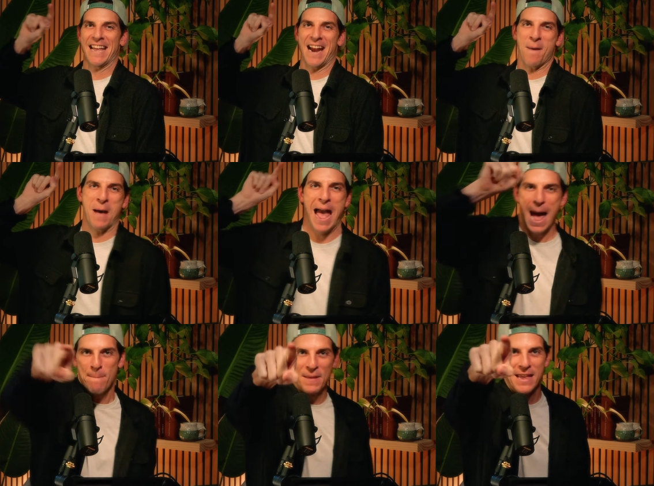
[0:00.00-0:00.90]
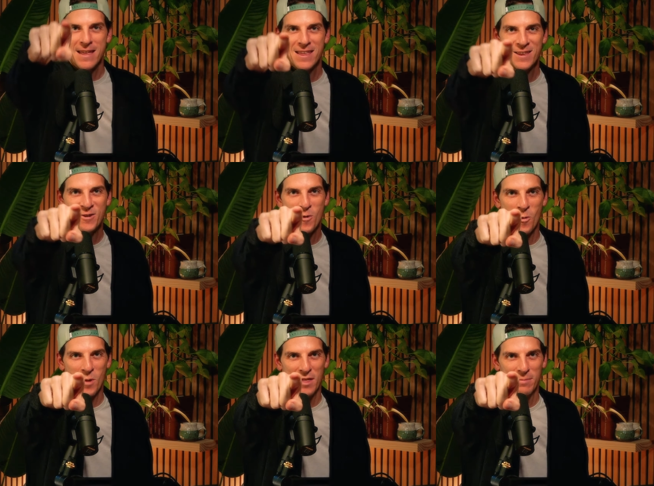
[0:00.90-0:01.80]
And I'm happy you
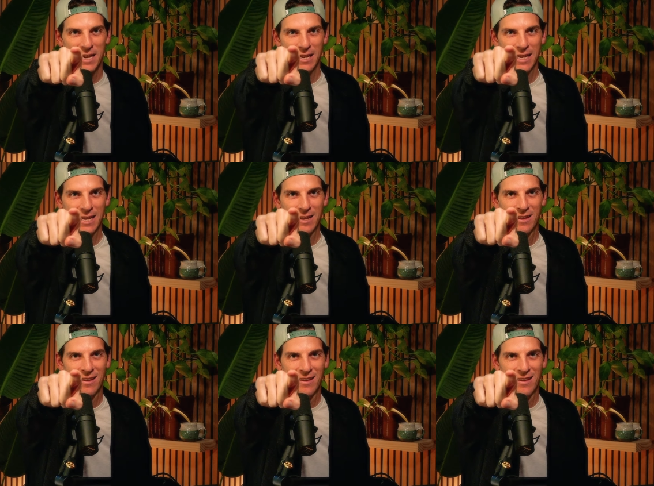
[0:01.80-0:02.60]
are with me.